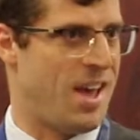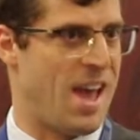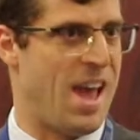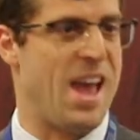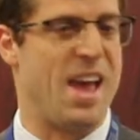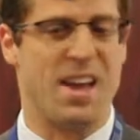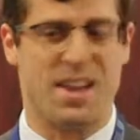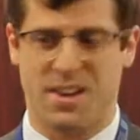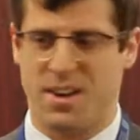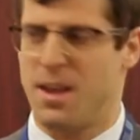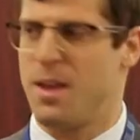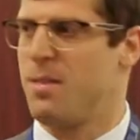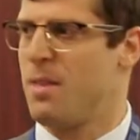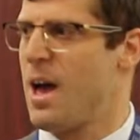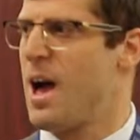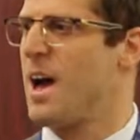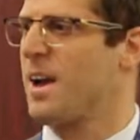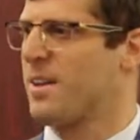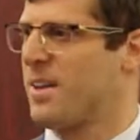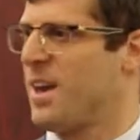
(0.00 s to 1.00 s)
And in
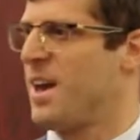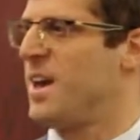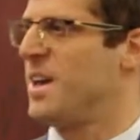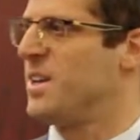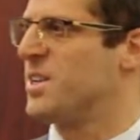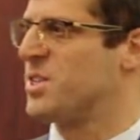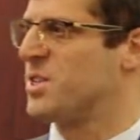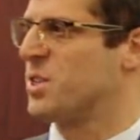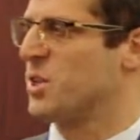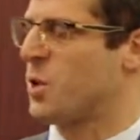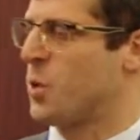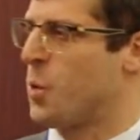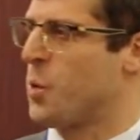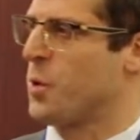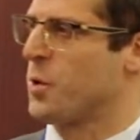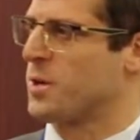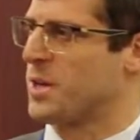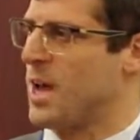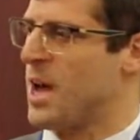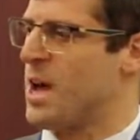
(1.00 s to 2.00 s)
that case, the
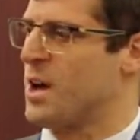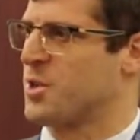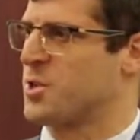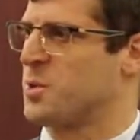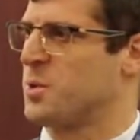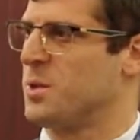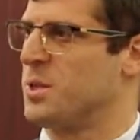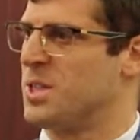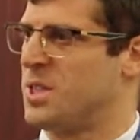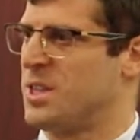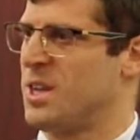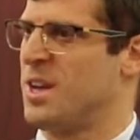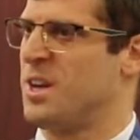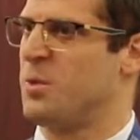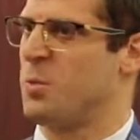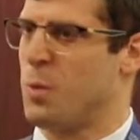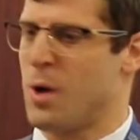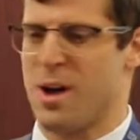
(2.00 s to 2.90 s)
court actually said,